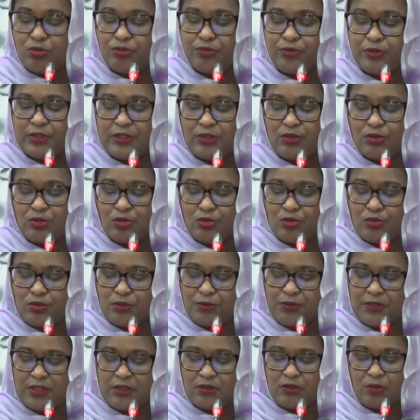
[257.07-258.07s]
It will
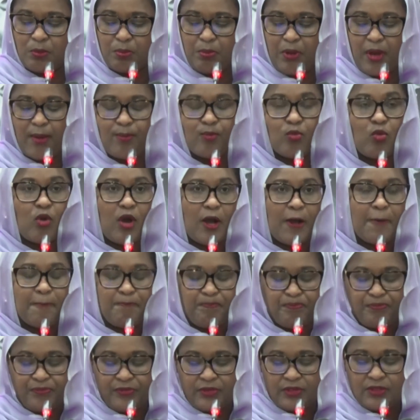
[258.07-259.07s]

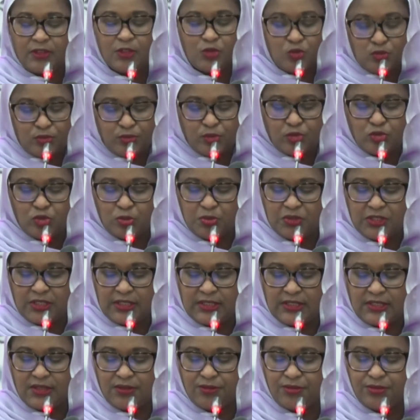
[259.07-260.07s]
therefore focus on the
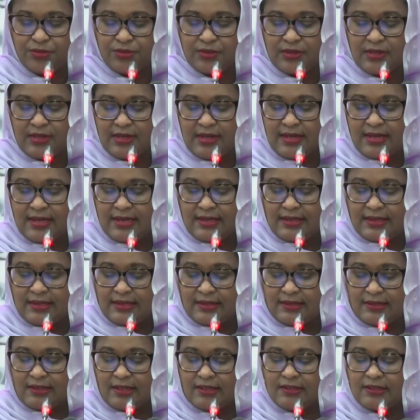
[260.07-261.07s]
social
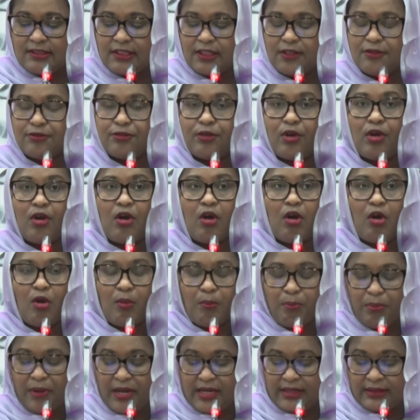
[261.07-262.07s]
change that it
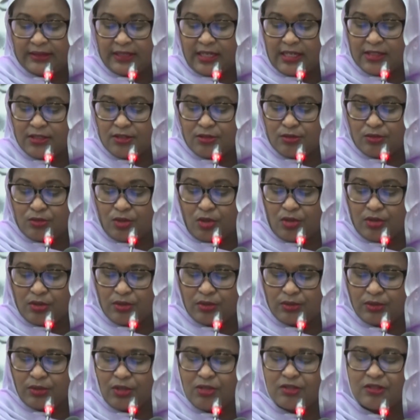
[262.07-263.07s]
can
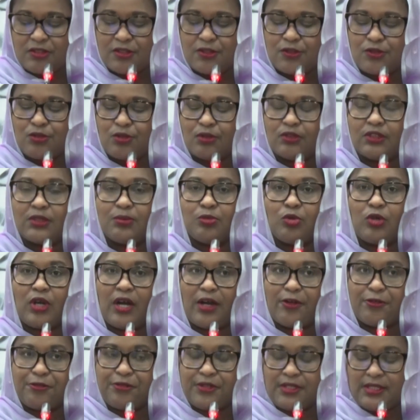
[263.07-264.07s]
stimulate on
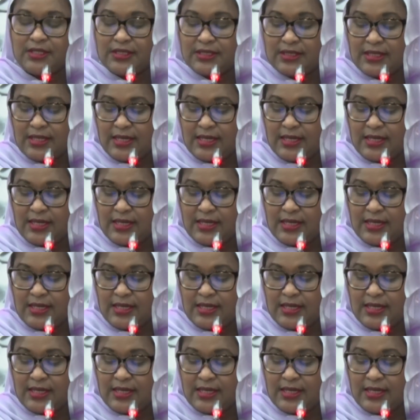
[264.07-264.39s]
support,